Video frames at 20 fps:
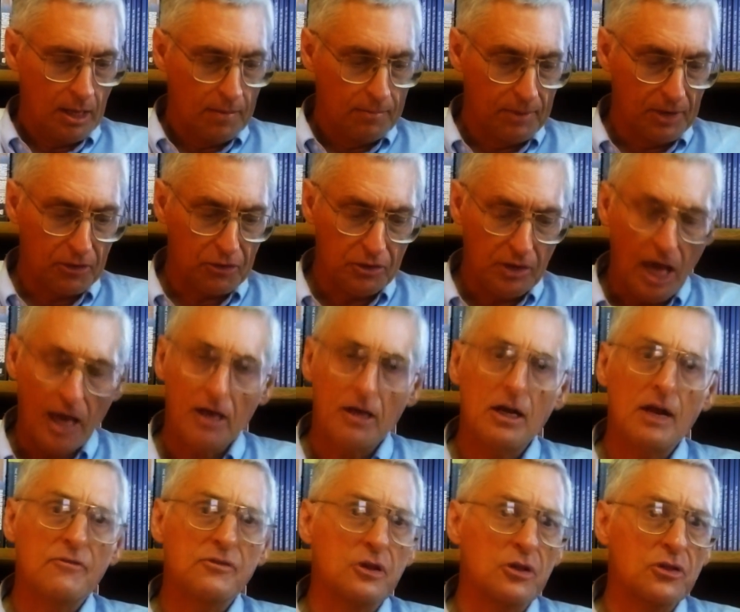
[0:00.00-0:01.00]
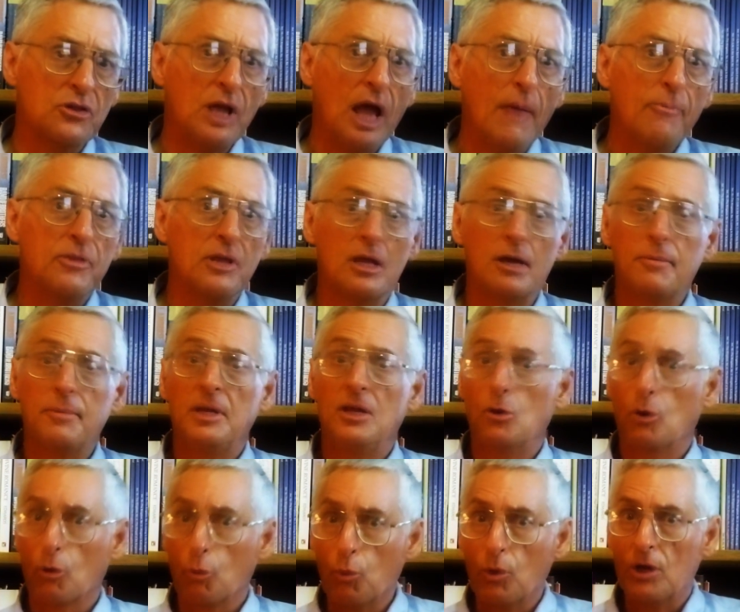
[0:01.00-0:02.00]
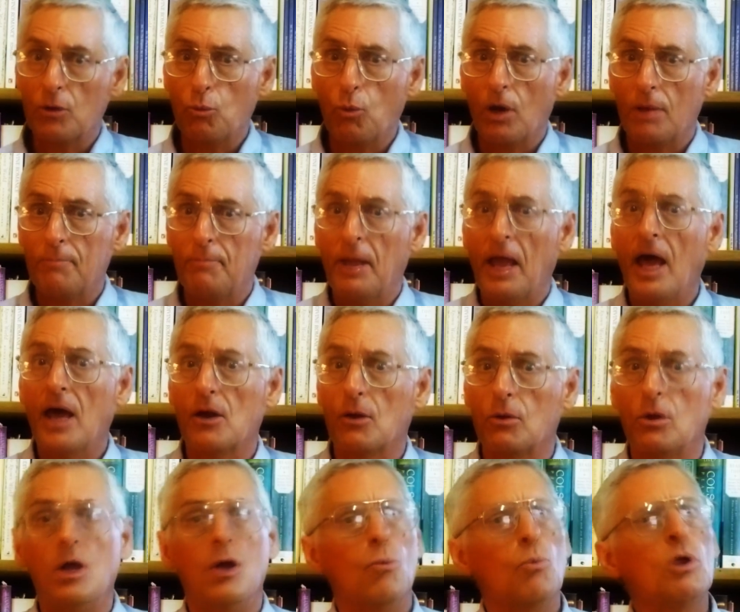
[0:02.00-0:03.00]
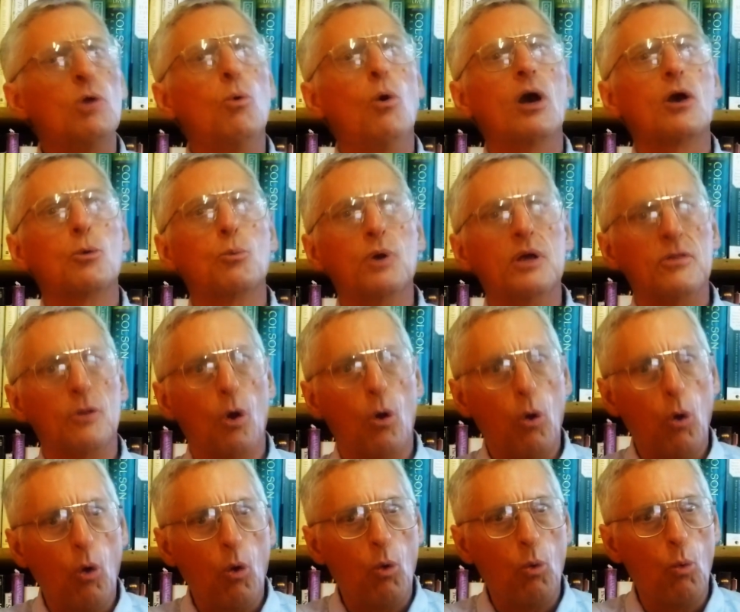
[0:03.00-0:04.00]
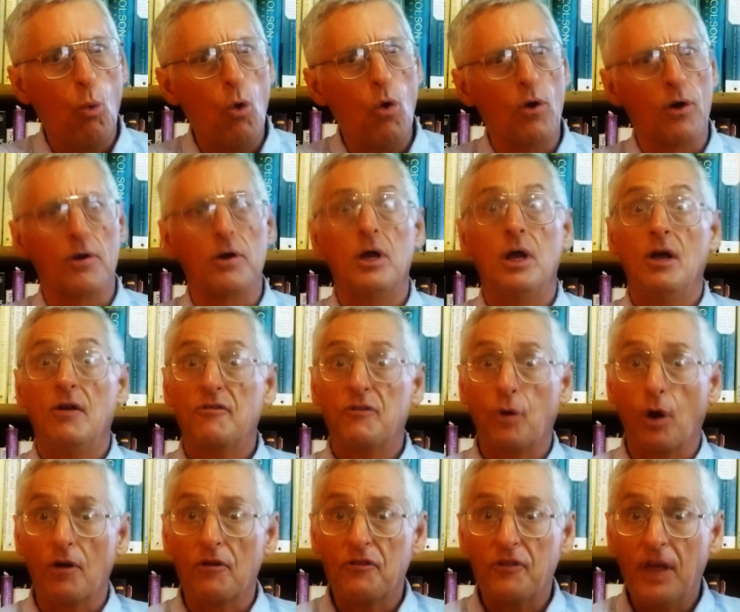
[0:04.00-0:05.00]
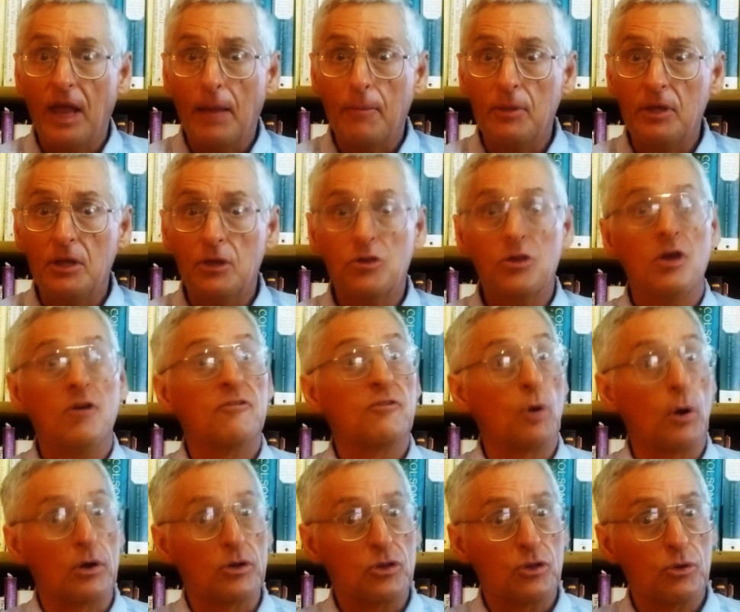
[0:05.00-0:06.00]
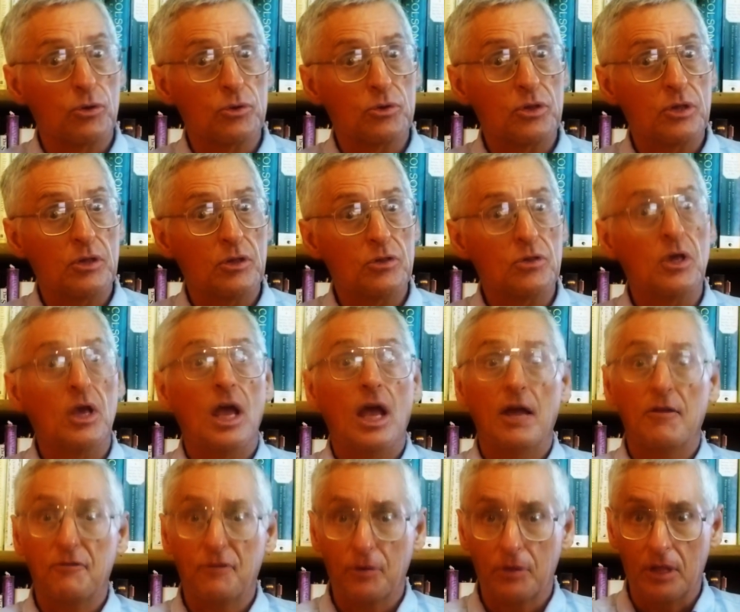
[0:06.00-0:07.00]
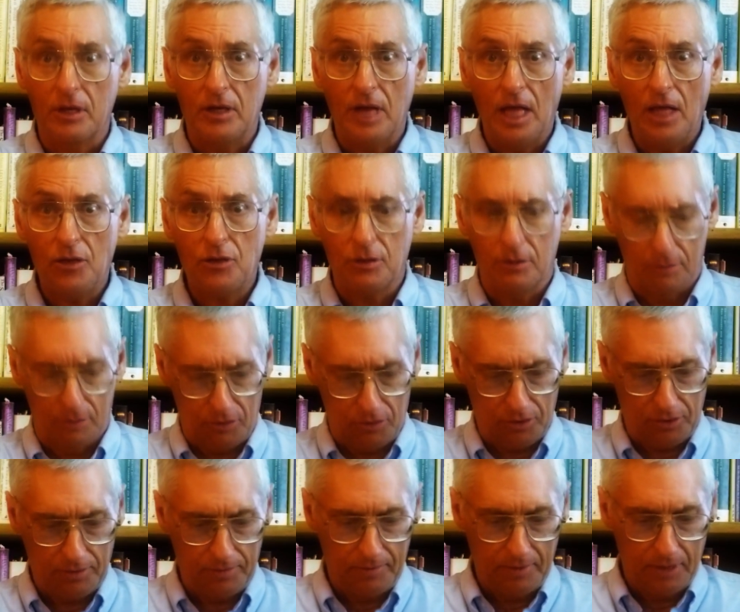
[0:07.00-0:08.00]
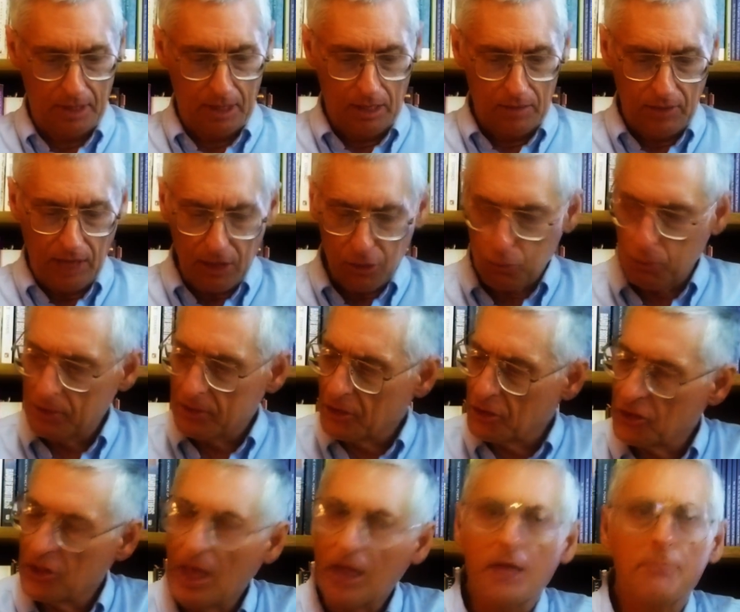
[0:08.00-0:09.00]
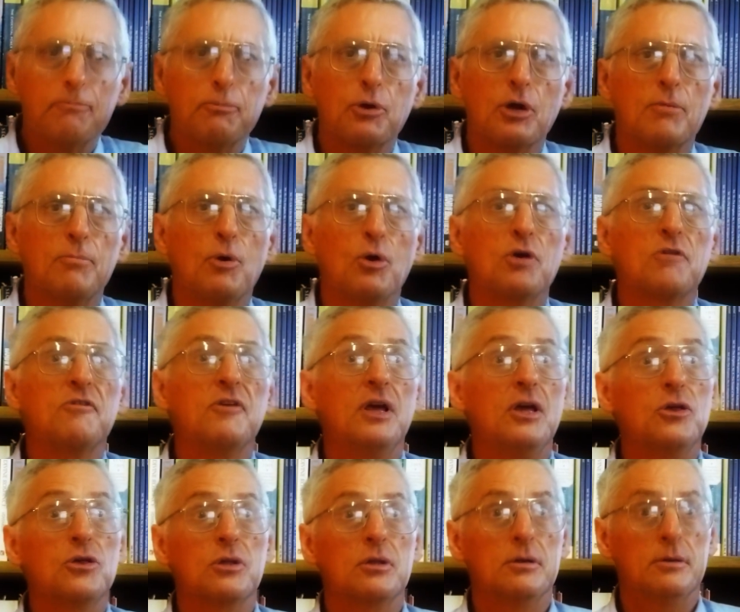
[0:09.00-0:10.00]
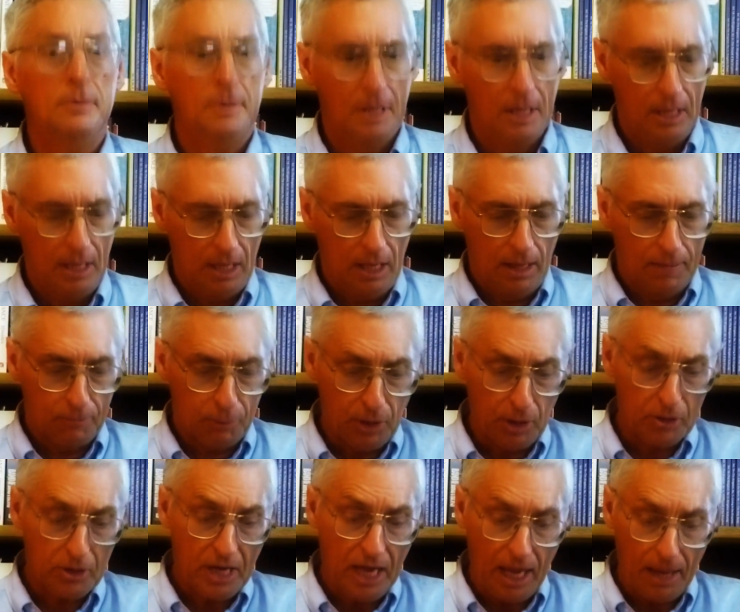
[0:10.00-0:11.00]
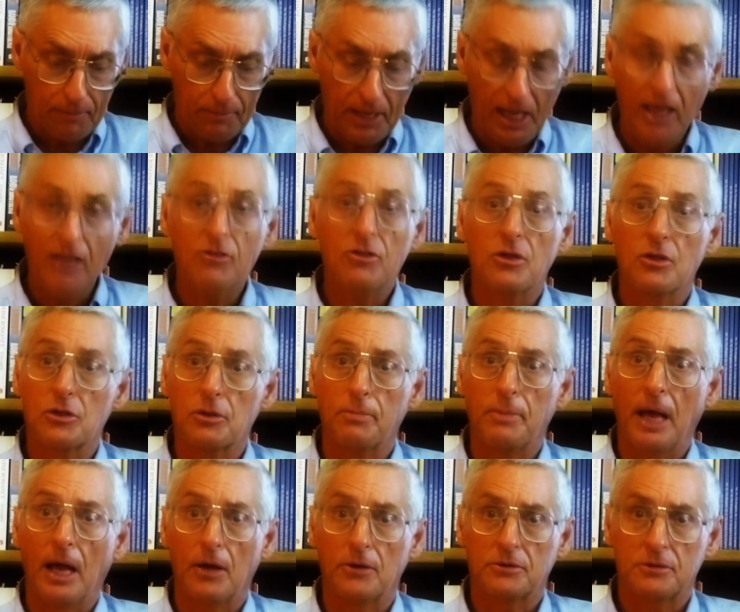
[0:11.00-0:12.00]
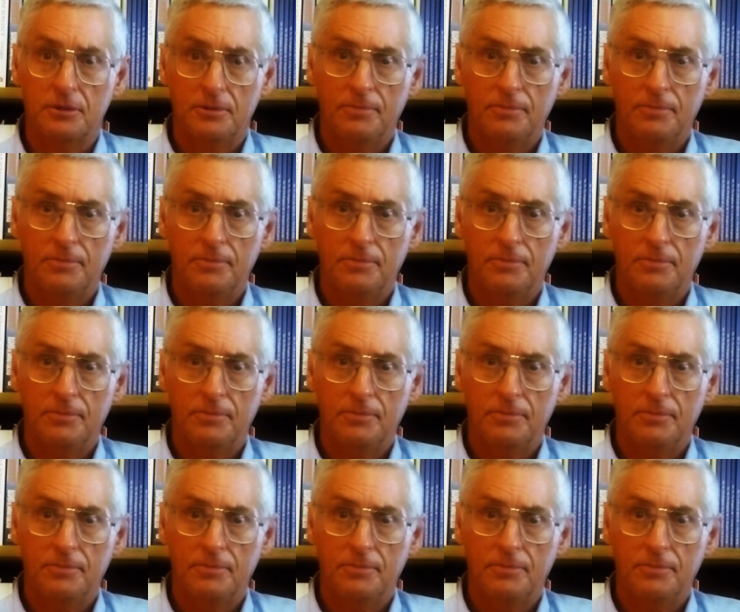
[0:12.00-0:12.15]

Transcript: But it's not enough to stop the enemy or win one battle. We want to win the whole war for our families, for our churches, and for the nations. That's what the second prayer motivation, prayer campaigns, is about.